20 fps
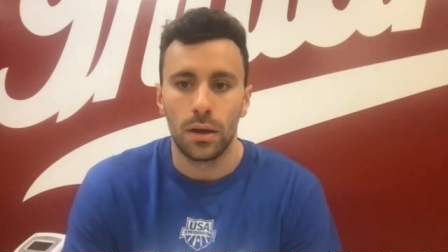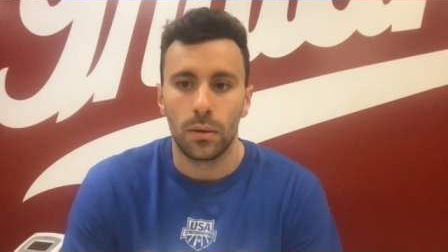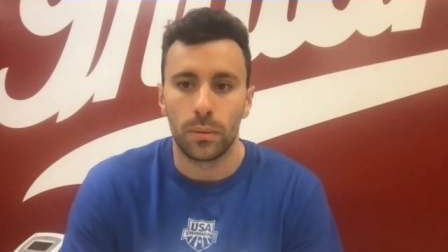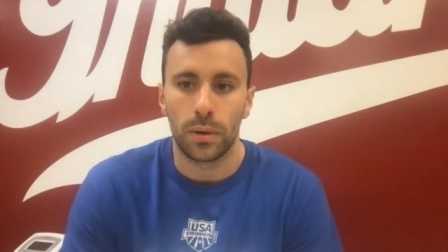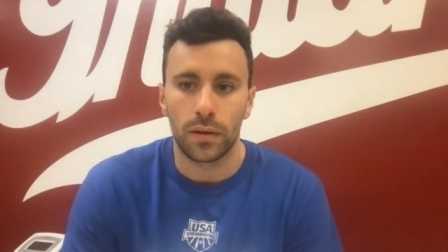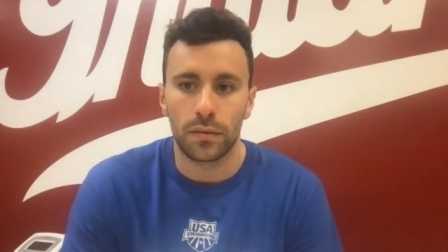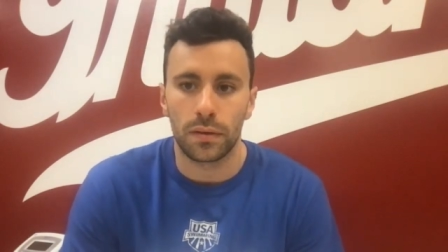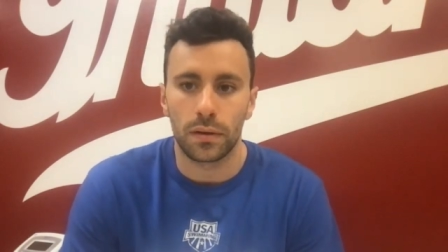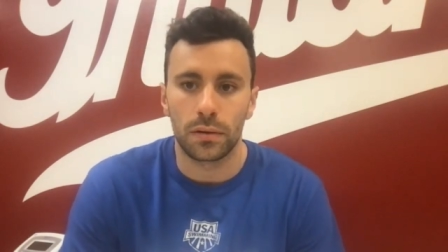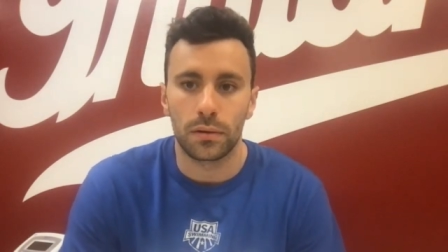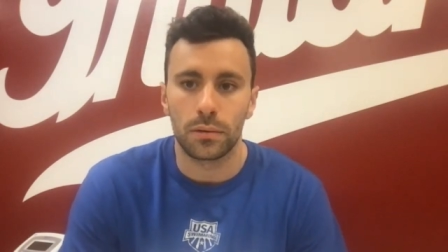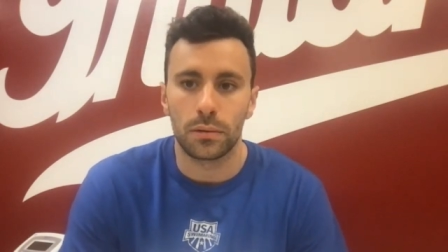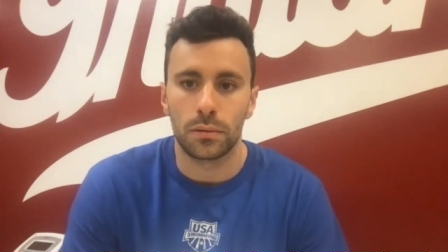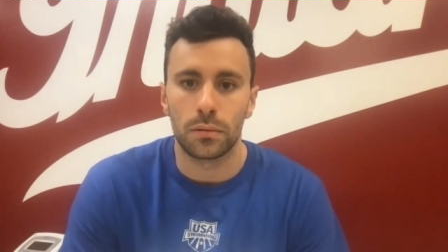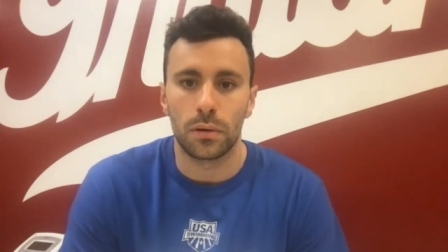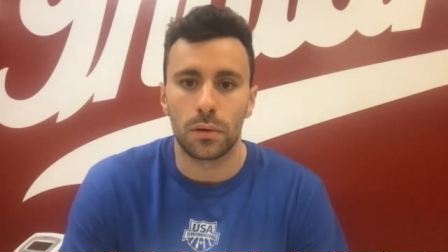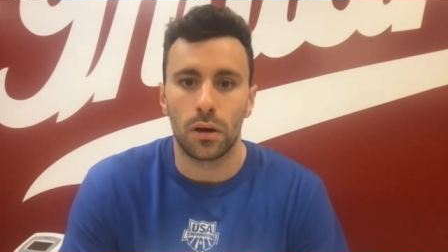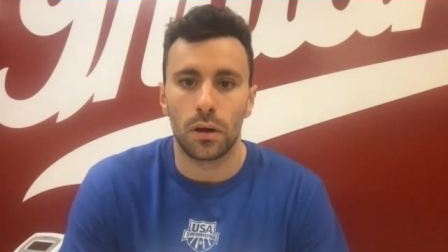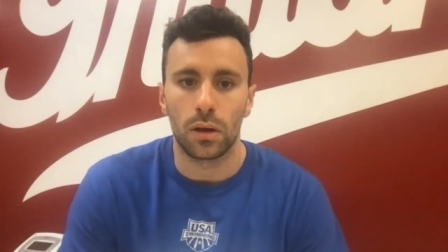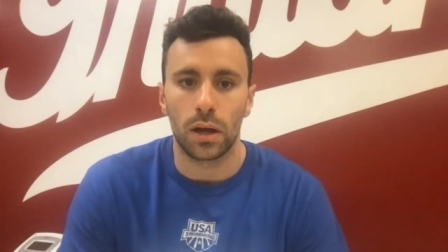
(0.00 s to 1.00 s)
we have to do
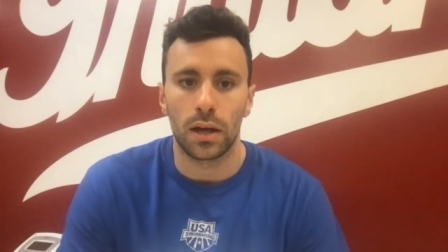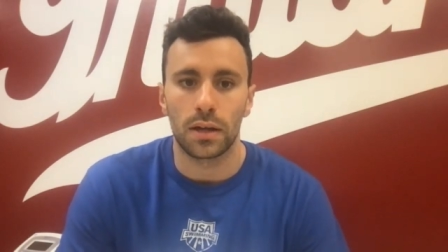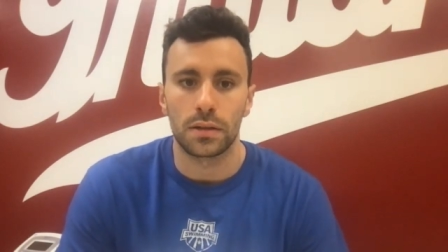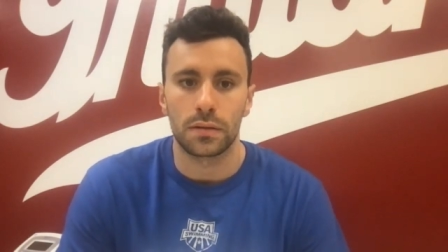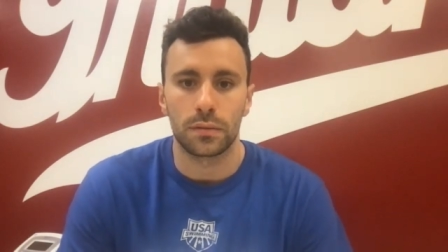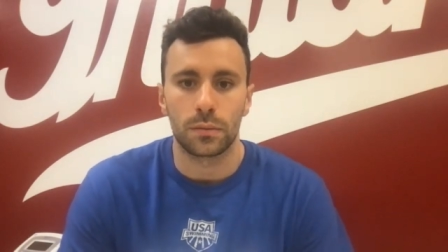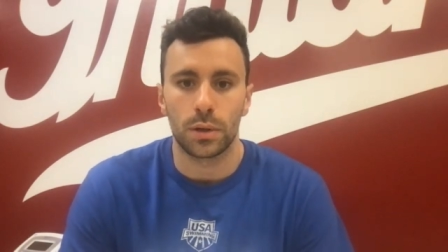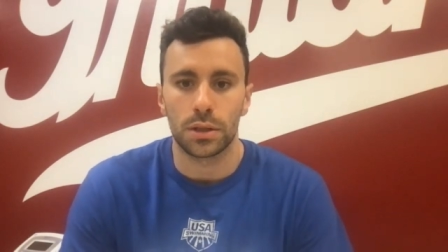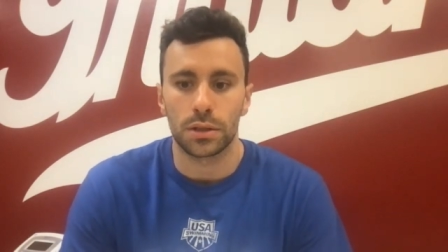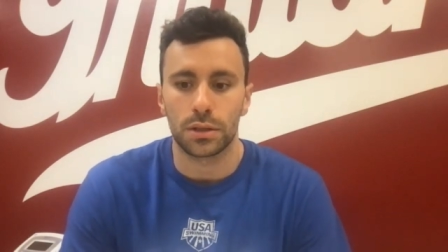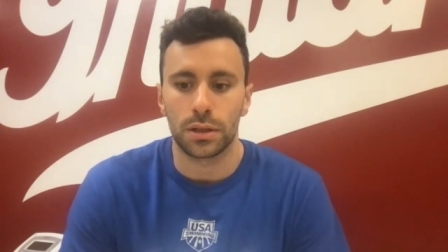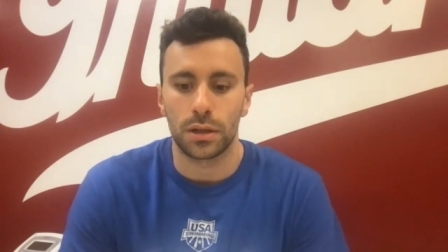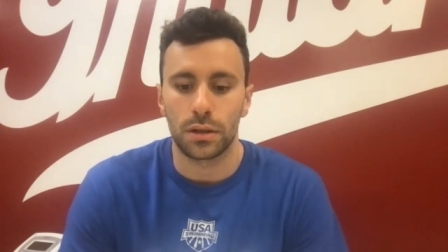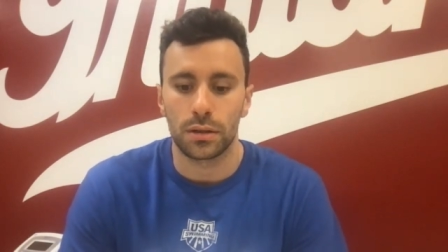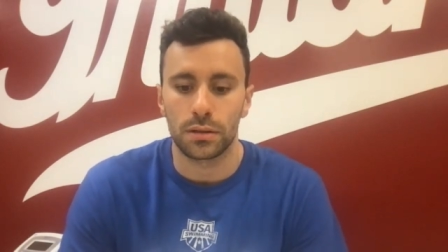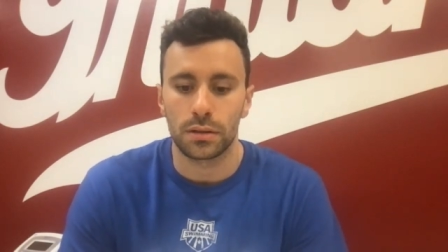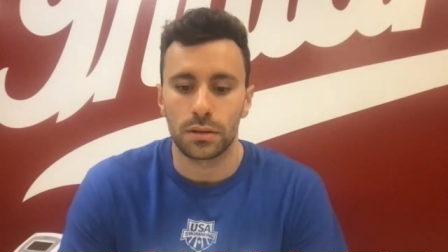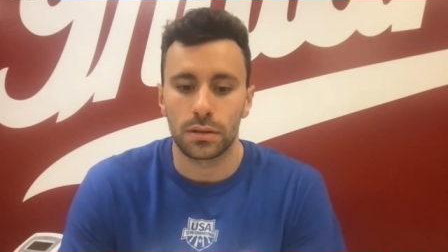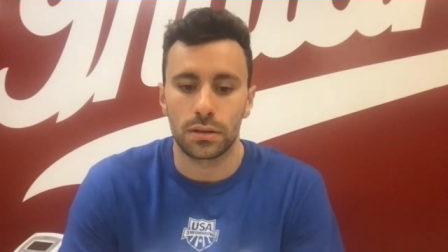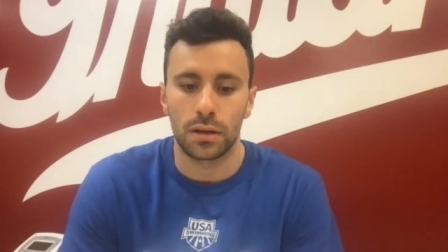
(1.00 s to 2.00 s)
all kinds of
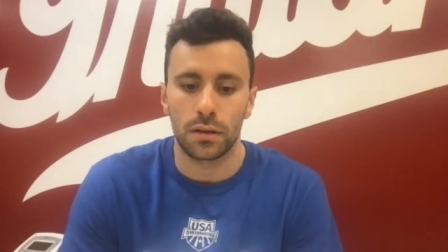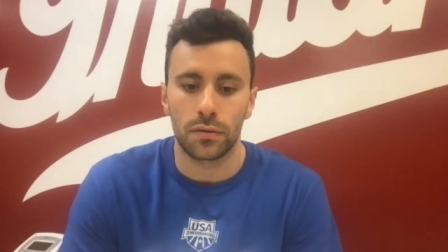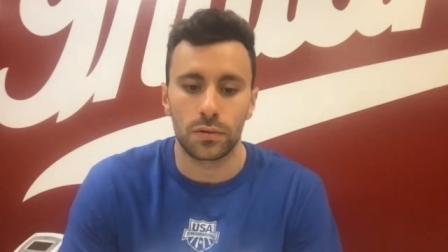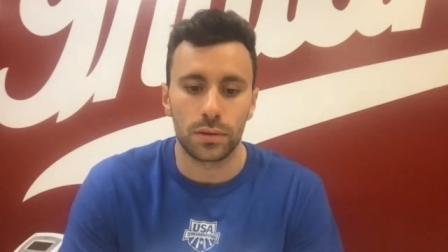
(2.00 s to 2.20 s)
questionnaires and stuff.